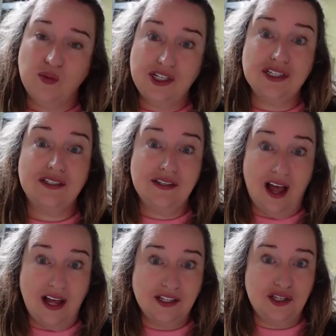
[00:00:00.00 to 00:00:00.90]
which is
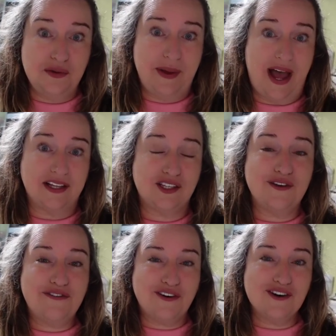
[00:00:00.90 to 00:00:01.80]
not too bad.
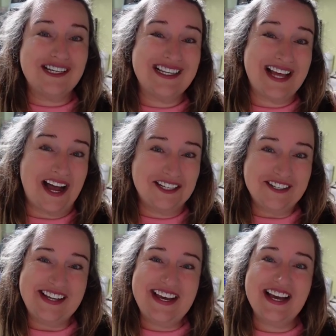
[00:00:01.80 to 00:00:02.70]
So first is
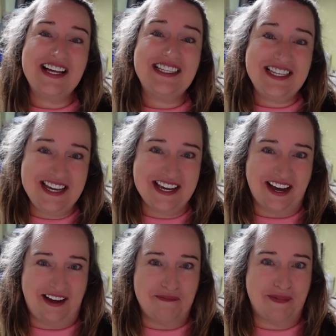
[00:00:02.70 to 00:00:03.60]
actually a
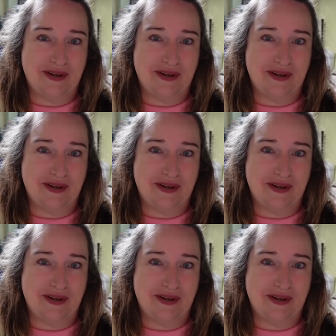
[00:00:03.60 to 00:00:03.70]
teacup.